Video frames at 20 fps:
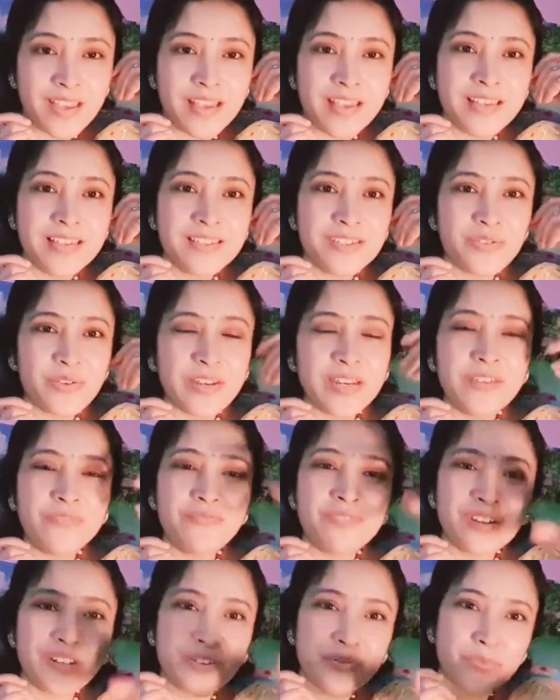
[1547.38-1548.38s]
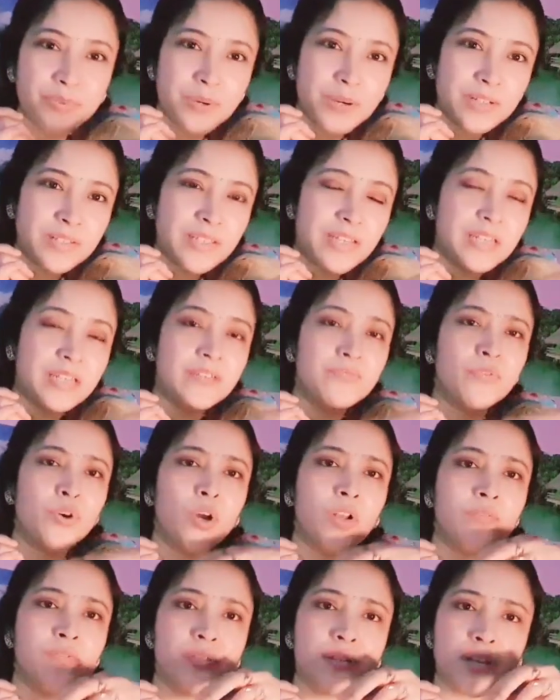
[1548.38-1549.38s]
So any field of work that
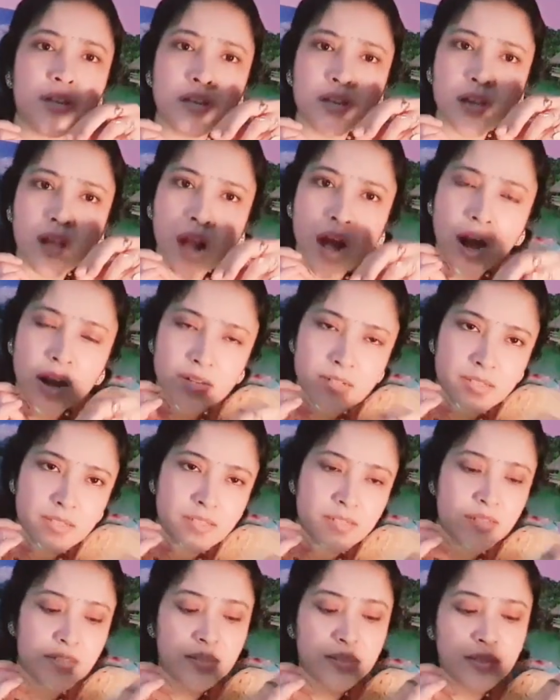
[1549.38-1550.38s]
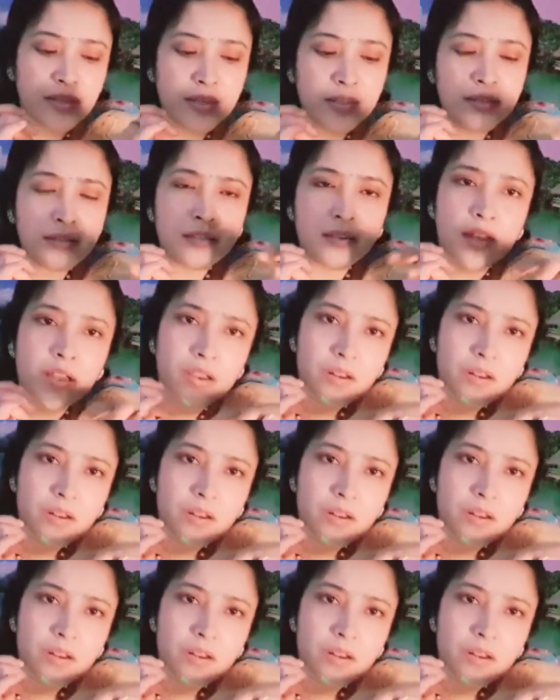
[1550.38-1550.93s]
involves artistic skills,